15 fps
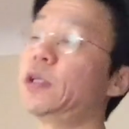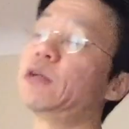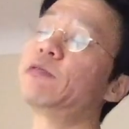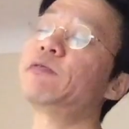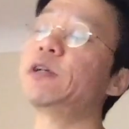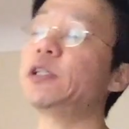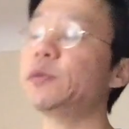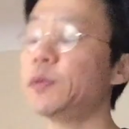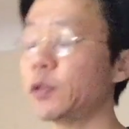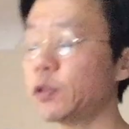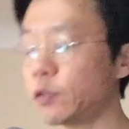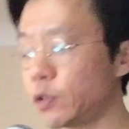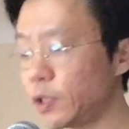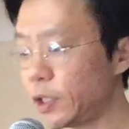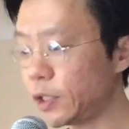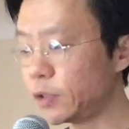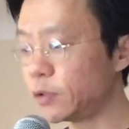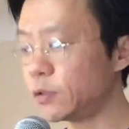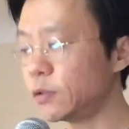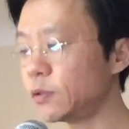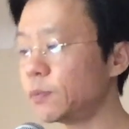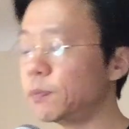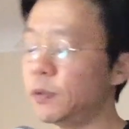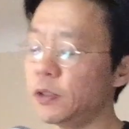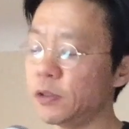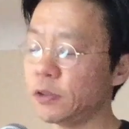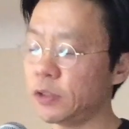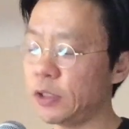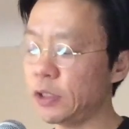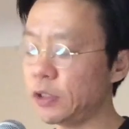Facebook trying to
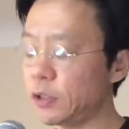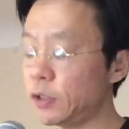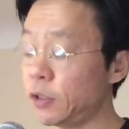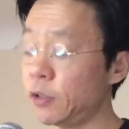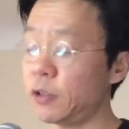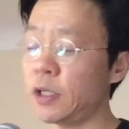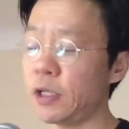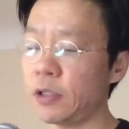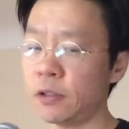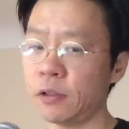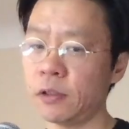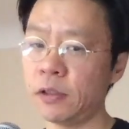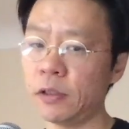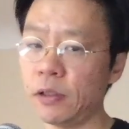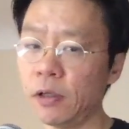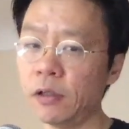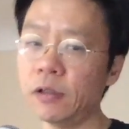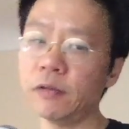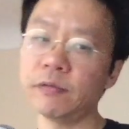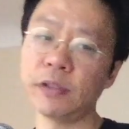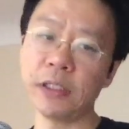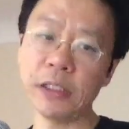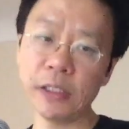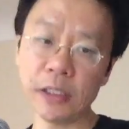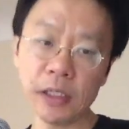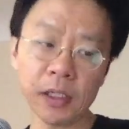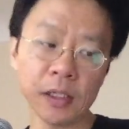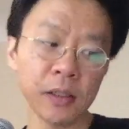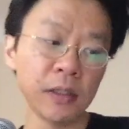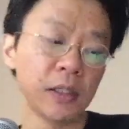build internet on all of the India.
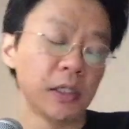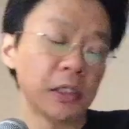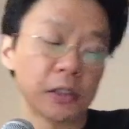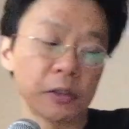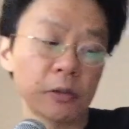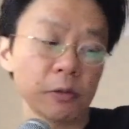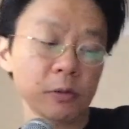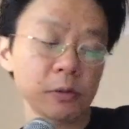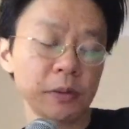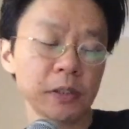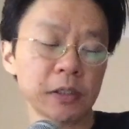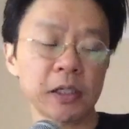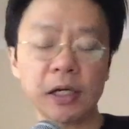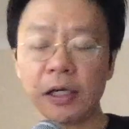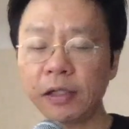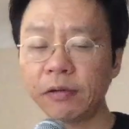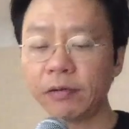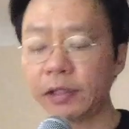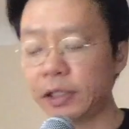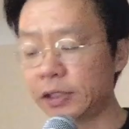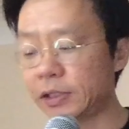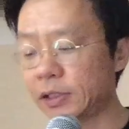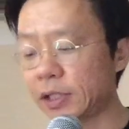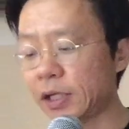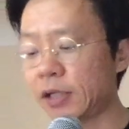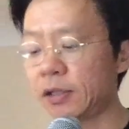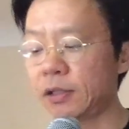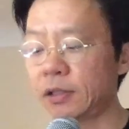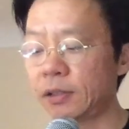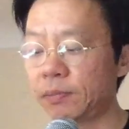So those be the kind of things that
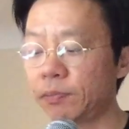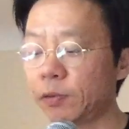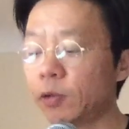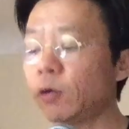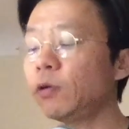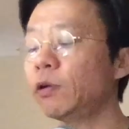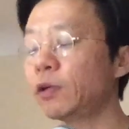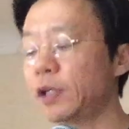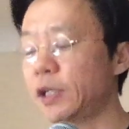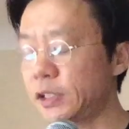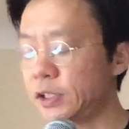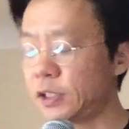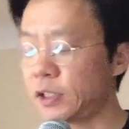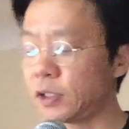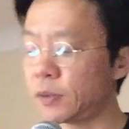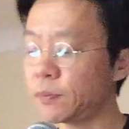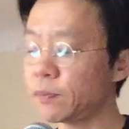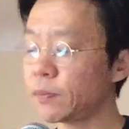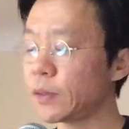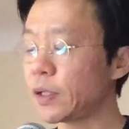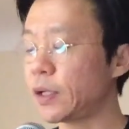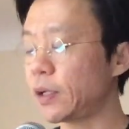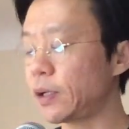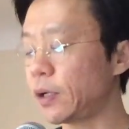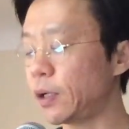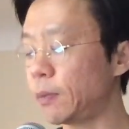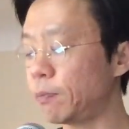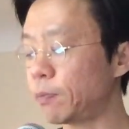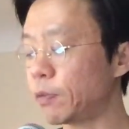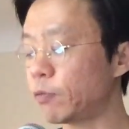are colonizing
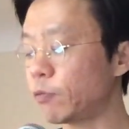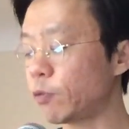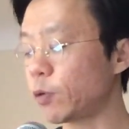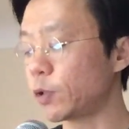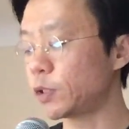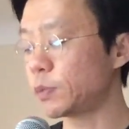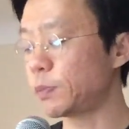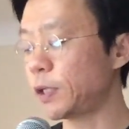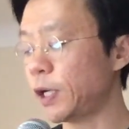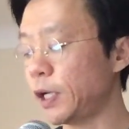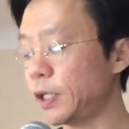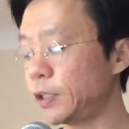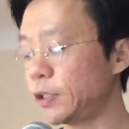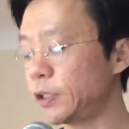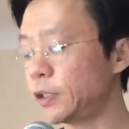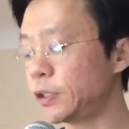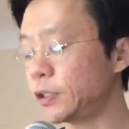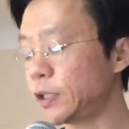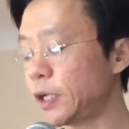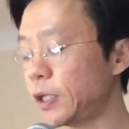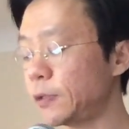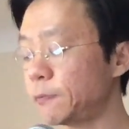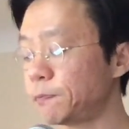force behind the internet.